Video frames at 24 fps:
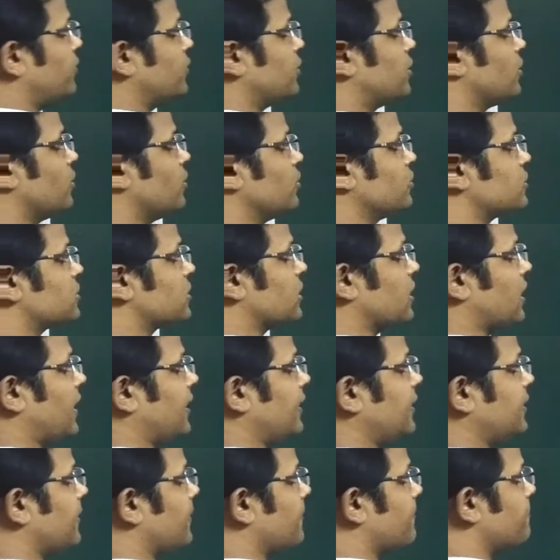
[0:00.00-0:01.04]
how it looks
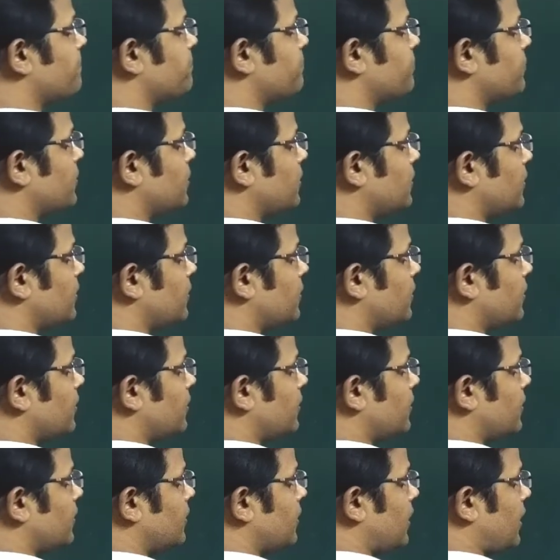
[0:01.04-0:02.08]
like.
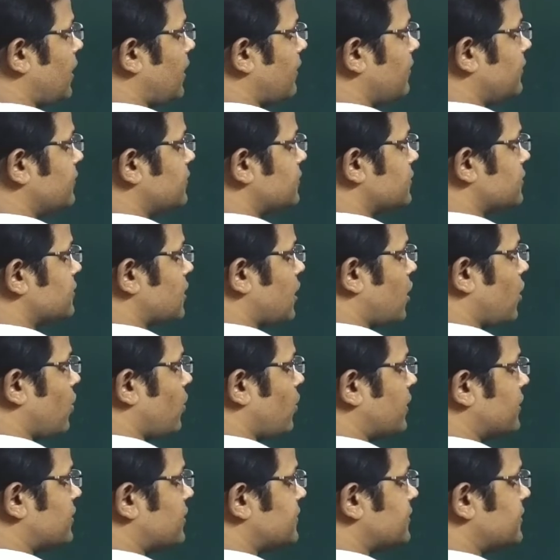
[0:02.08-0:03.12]
And this is how
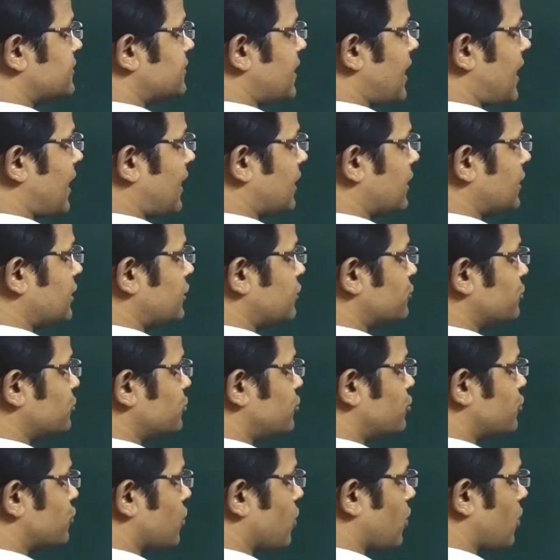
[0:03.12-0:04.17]
exactly to
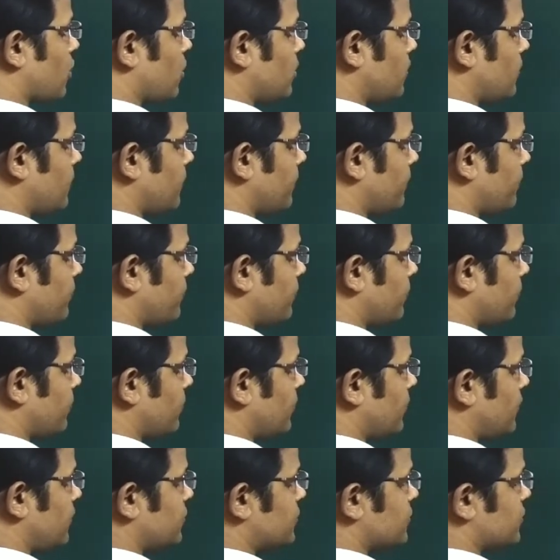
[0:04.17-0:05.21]
draw.
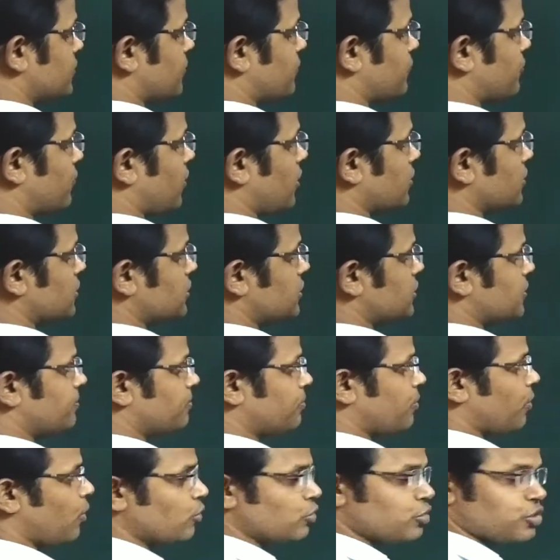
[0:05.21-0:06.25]
This is the front
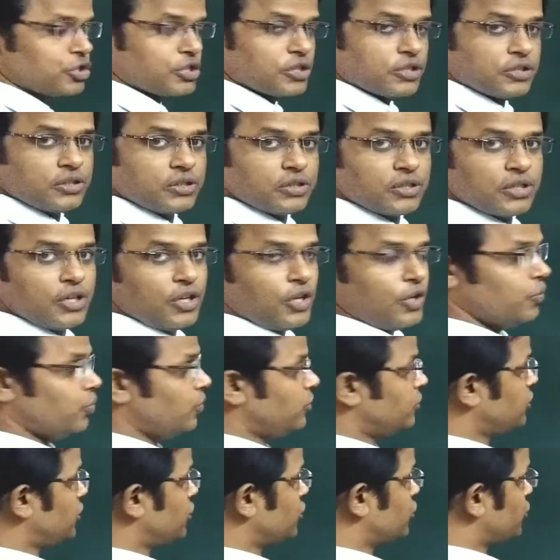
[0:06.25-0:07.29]
portion,
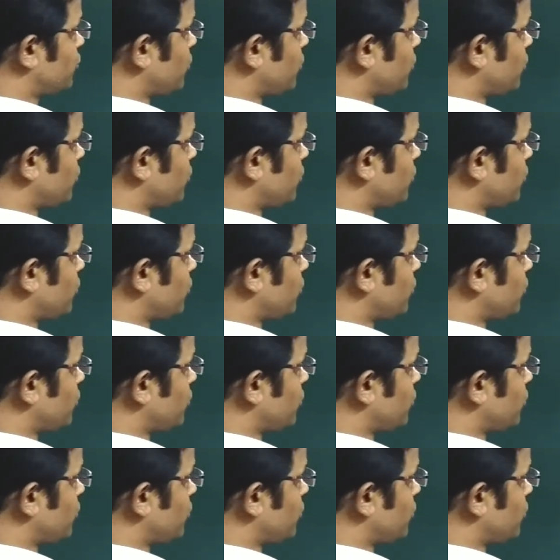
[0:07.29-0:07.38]
which I